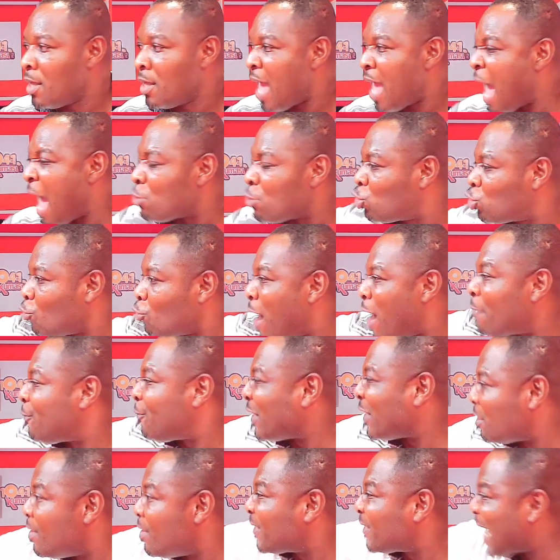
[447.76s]
And so
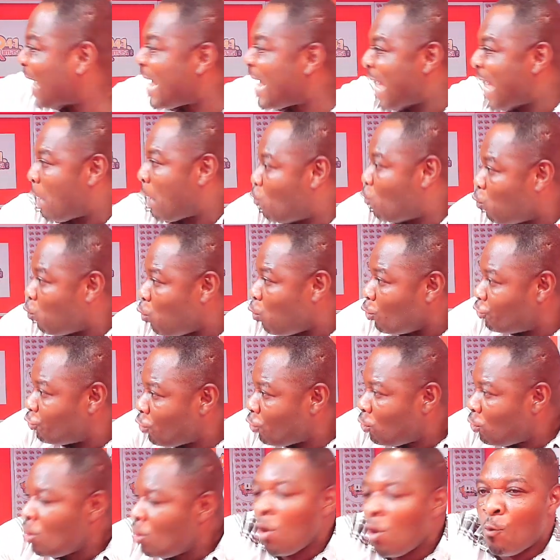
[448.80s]
referee to me saying ya
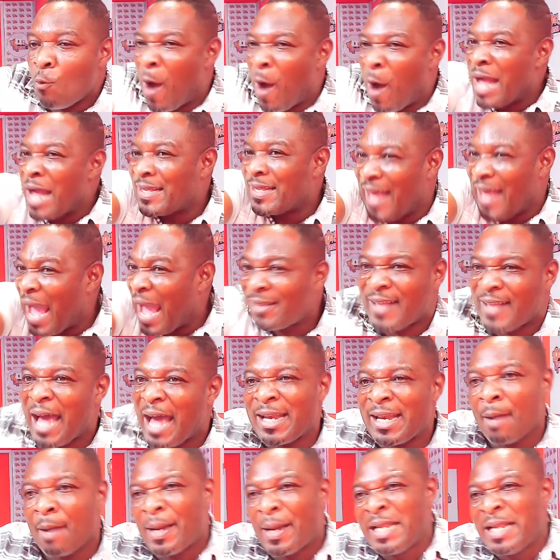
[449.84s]
kukodro. One kai
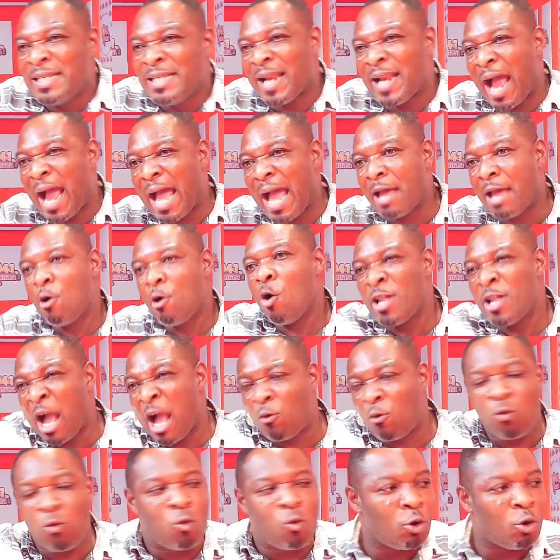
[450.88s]
sani ya manina, on ya
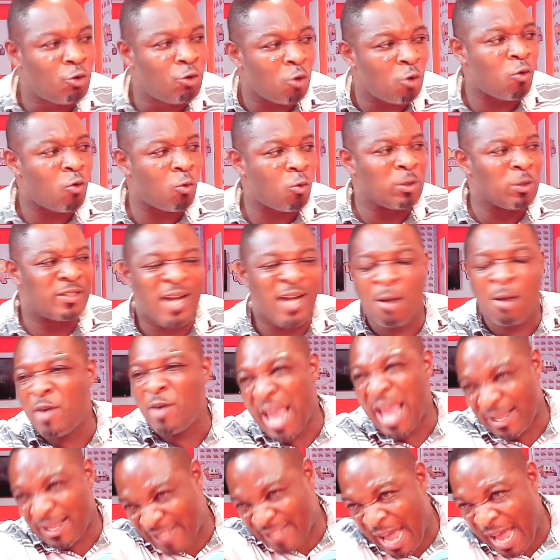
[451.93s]
kukodro kukujina mu
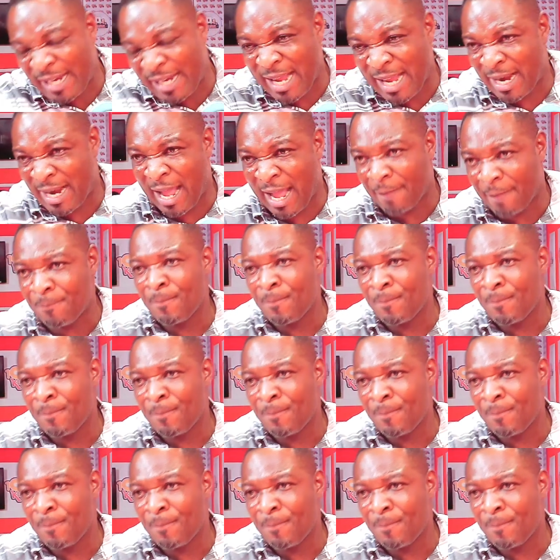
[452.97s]
ya sadiana.